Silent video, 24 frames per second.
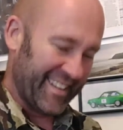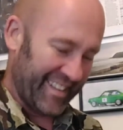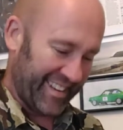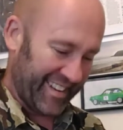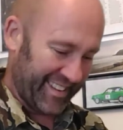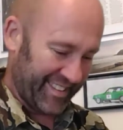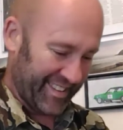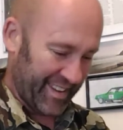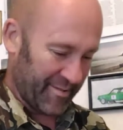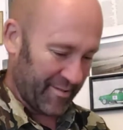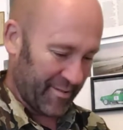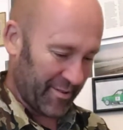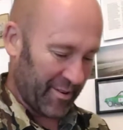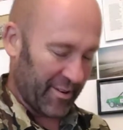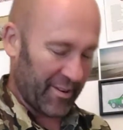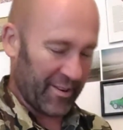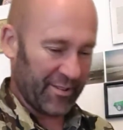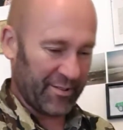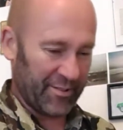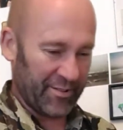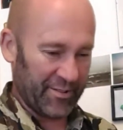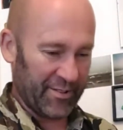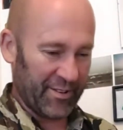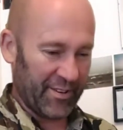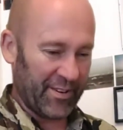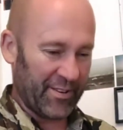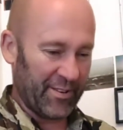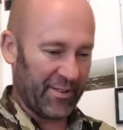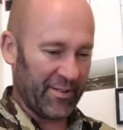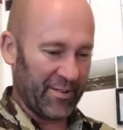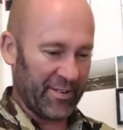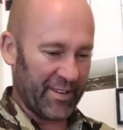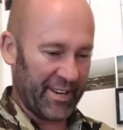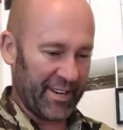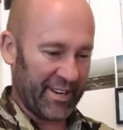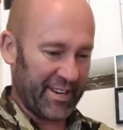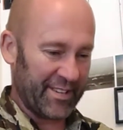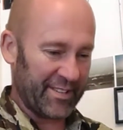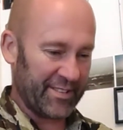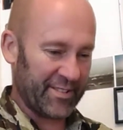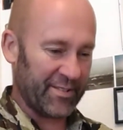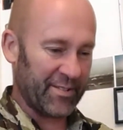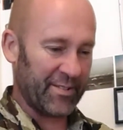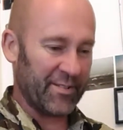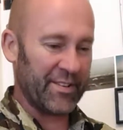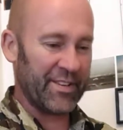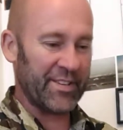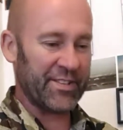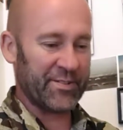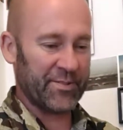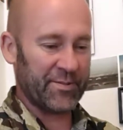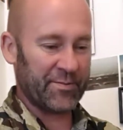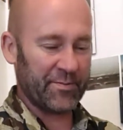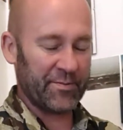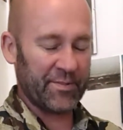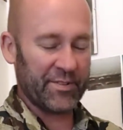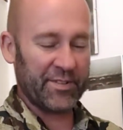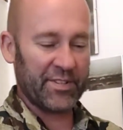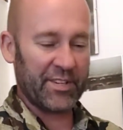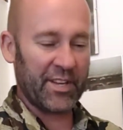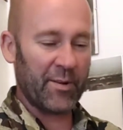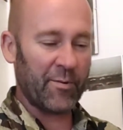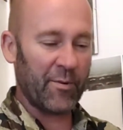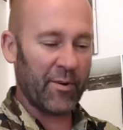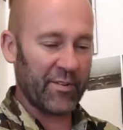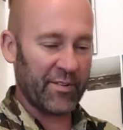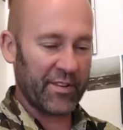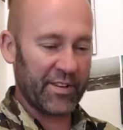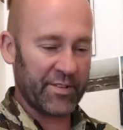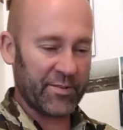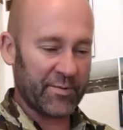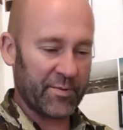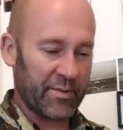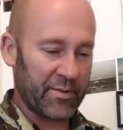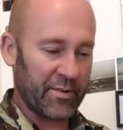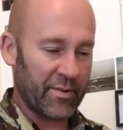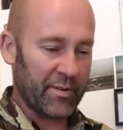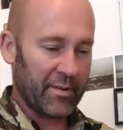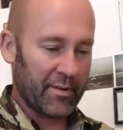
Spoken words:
And then we've got another chord in it. So this, see what this one.